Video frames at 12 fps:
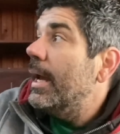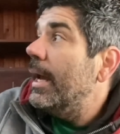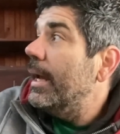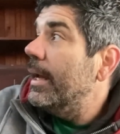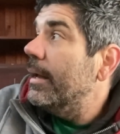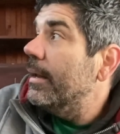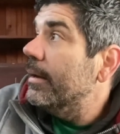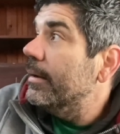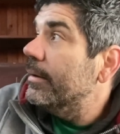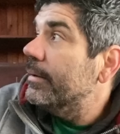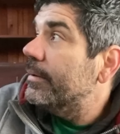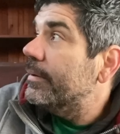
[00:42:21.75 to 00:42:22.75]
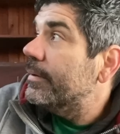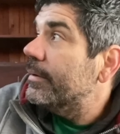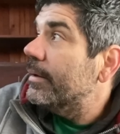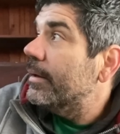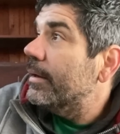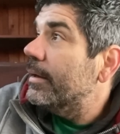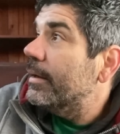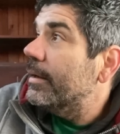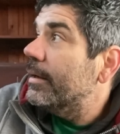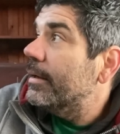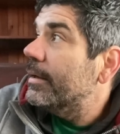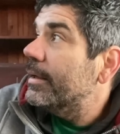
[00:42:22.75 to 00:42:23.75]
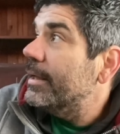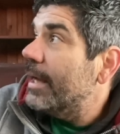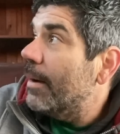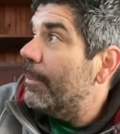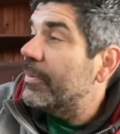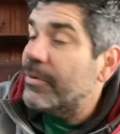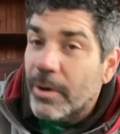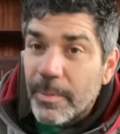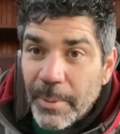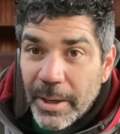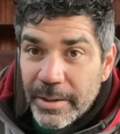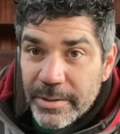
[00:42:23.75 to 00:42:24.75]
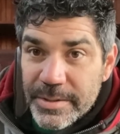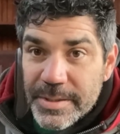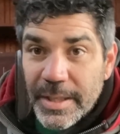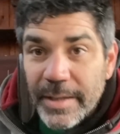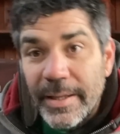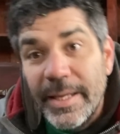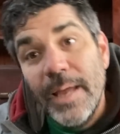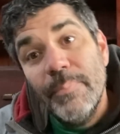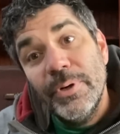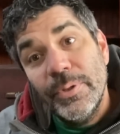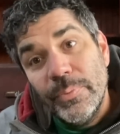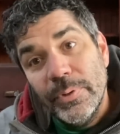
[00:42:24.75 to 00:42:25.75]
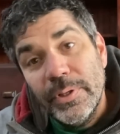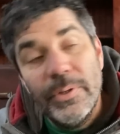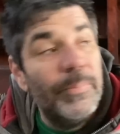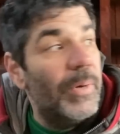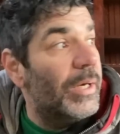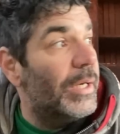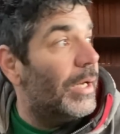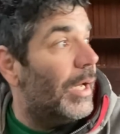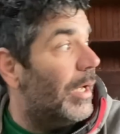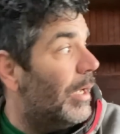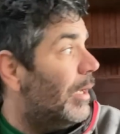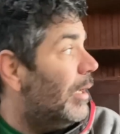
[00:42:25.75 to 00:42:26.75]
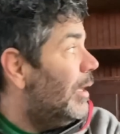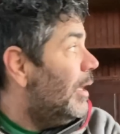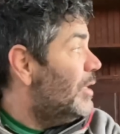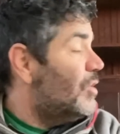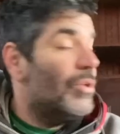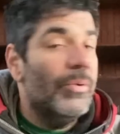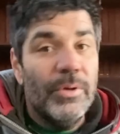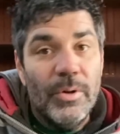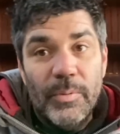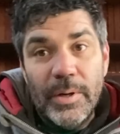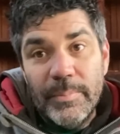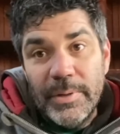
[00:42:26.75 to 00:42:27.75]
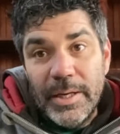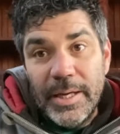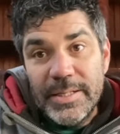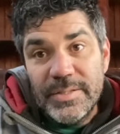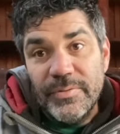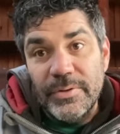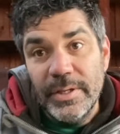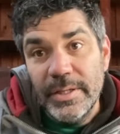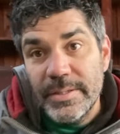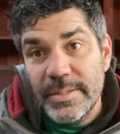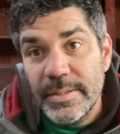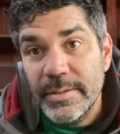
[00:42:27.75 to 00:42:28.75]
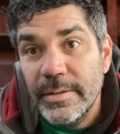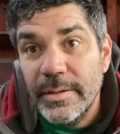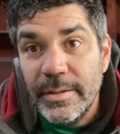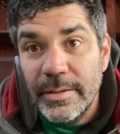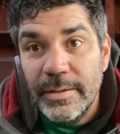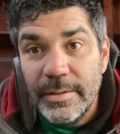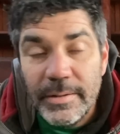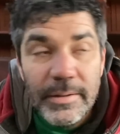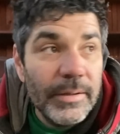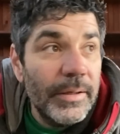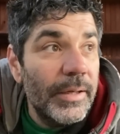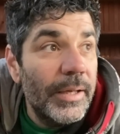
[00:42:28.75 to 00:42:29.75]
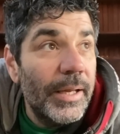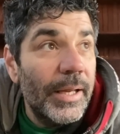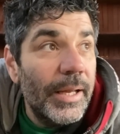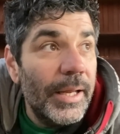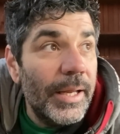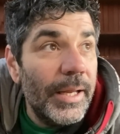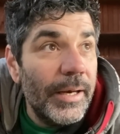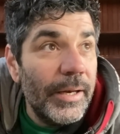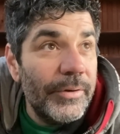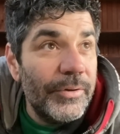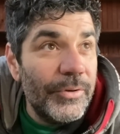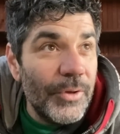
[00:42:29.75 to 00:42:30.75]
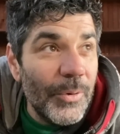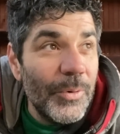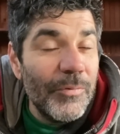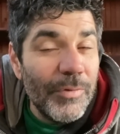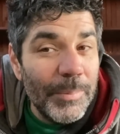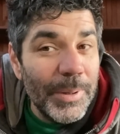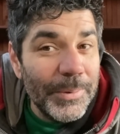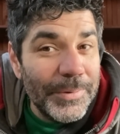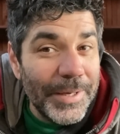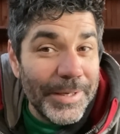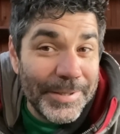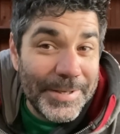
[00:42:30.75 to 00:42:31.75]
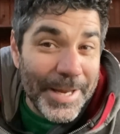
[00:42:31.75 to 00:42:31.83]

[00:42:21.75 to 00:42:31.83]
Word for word: And uh, yeah, but there are buyers and they can bring really good money. I just don't know what I'm going to ask for this. Uh, and I don't know if I'll be able to take it to